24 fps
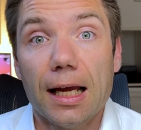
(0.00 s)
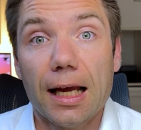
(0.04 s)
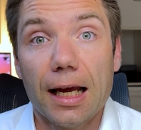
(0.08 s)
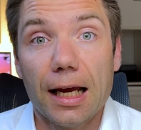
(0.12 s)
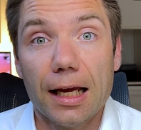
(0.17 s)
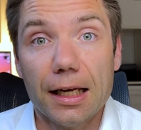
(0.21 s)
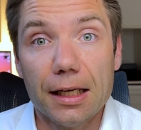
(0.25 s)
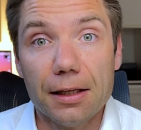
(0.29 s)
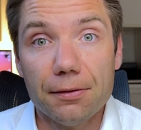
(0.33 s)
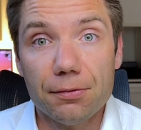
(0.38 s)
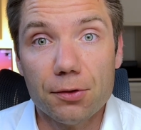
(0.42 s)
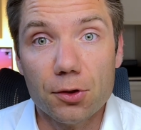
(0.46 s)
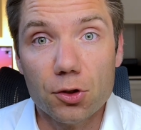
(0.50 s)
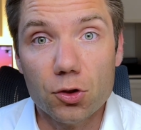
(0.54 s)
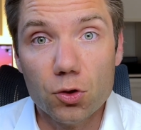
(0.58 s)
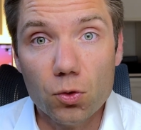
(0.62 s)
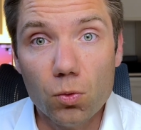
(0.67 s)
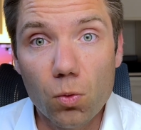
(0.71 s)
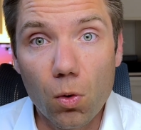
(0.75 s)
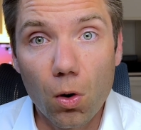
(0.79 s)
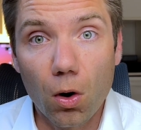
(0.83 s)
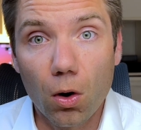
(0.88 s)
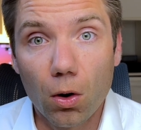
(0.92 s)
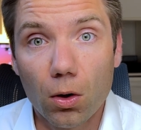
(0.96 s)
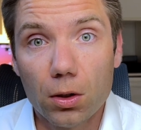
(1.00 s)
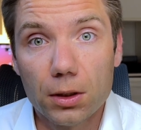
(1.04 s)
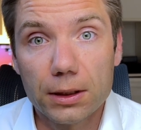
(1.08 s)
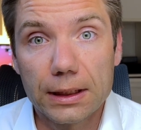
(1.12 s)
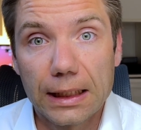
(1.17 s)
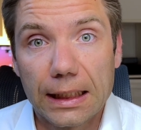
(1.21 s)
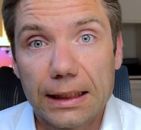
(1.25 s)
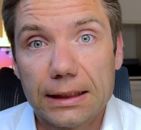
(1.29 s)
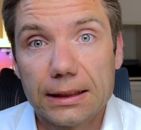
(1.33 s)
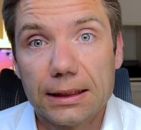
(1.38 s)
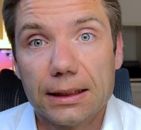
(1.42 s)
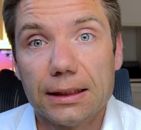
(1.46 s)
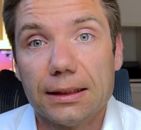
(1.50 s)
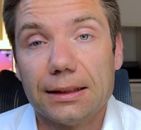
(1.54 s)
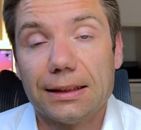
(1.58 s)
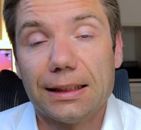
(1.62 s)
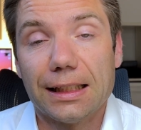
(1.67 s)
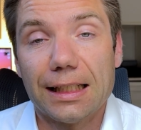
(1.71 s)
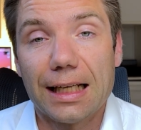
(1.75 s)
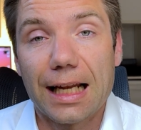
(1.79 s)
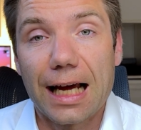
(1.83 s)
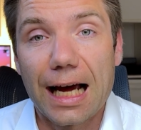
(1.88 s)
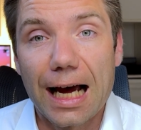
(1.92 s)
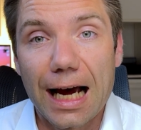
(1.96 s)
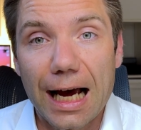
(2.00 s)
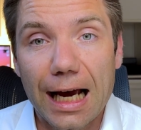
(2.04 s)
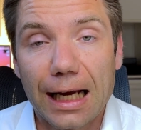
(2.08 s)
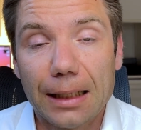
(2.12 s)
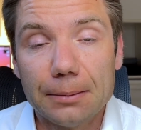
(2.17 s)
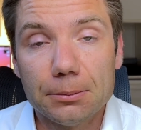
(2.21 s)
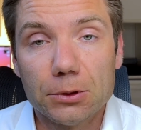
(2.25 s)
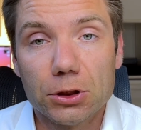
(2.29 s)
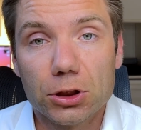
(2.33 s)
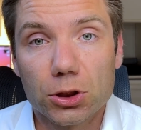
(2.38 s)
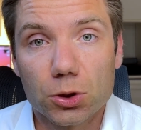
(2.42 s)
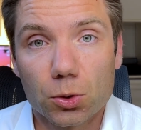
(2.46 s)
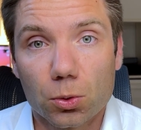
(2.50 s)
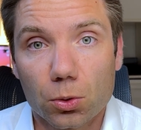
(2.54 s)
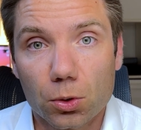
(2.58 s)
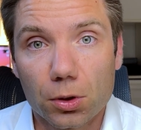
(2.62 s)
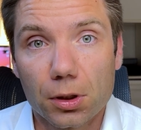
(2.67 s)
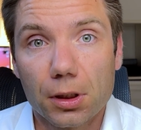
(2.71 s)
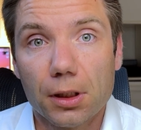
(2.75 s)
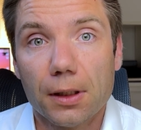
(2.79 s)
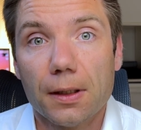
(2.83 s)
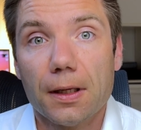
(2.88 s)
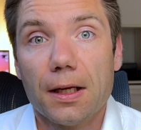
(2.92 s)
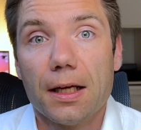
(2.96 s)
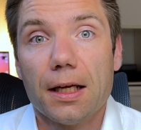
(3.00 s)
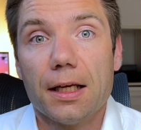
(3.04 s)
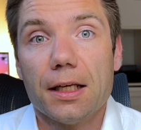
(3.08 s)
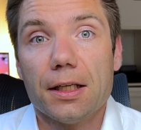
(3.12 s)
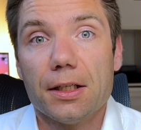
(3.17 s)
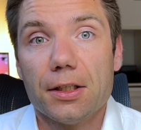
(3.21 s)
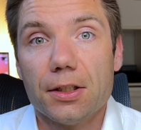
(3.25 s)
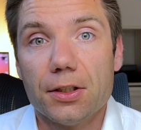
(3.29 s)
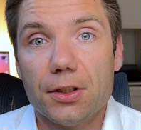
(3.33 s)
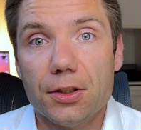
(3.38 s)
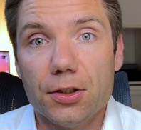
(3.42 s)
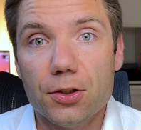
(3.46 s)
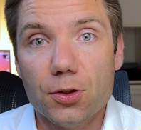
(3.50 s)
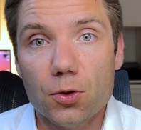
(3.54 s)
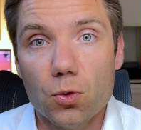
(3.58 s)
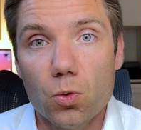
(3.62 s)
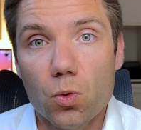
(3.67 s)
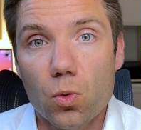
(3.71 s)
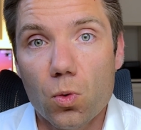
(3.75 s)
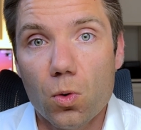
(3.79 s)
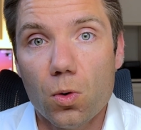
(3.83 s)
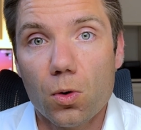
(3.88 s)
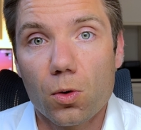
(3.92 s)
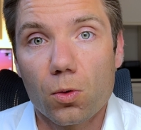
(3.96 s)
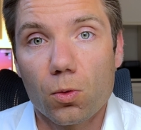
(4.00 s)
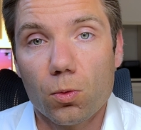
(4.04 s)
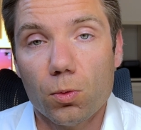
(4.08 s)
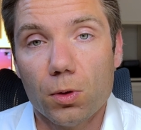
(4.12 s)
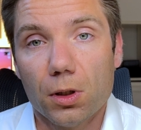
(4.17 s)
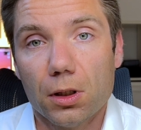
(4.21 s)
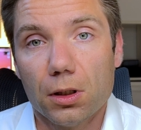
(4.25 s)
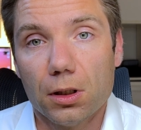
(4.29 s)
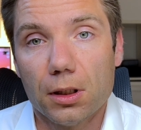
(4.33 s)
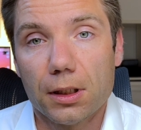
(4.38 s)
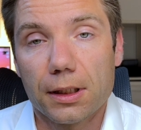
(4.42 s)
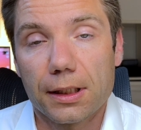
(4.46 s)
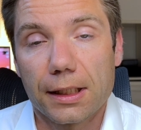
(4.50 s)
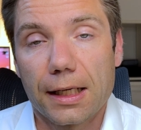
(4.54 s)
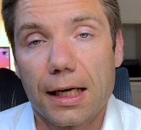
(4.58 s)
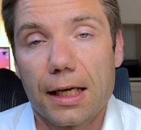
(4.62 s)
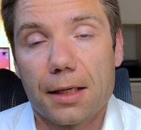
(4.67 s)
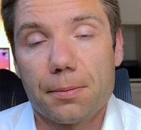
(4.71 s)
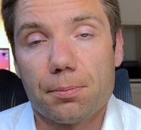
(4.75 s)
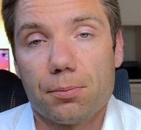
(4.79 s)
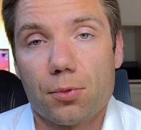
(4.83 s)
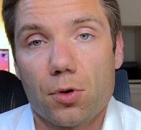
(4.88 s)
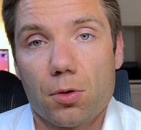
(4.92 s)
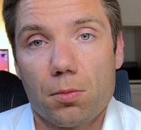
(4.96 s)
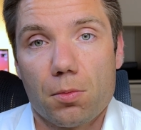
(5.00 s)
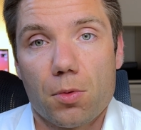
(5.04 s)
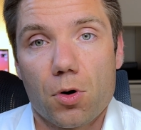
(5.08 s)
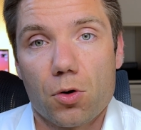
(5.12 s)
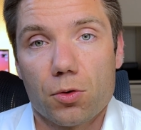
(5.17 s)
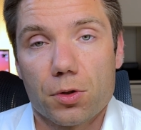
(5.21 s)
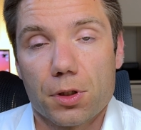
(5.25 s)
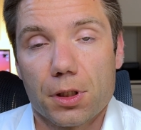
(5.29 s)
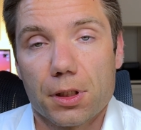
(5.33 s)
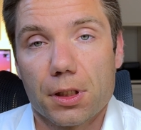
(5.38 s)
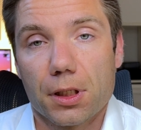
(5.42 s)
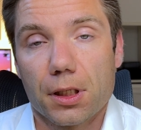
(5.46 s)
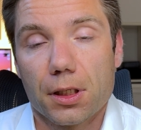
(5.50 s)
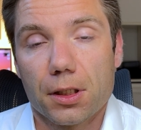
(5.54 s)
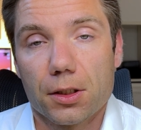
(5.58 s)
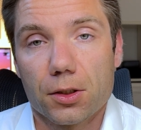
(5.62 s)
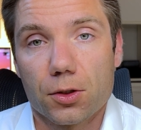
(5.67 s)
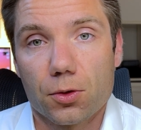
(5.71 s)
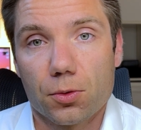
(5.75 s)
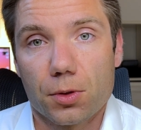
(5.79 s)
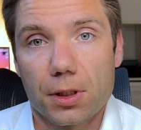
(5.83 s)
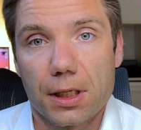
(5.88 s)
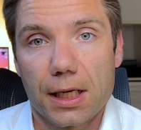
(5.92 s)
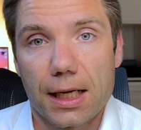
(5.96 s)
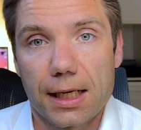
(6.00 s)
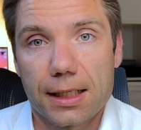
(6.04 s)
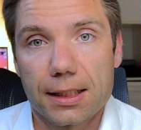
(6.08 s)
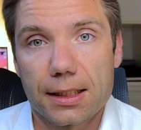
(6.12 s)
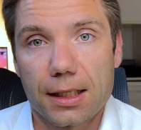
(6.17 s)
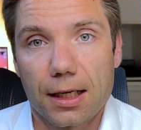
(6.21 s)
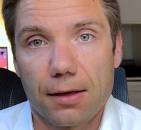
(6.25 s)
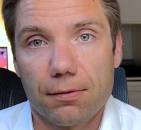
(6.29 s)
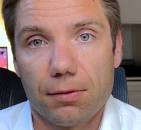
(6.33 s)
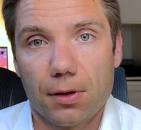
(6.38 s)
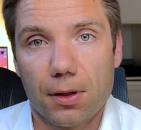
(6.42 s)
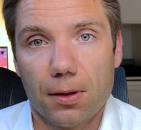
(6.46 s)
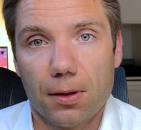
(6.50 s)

And if you do all that, then I'm sure you will get promoted to the next level.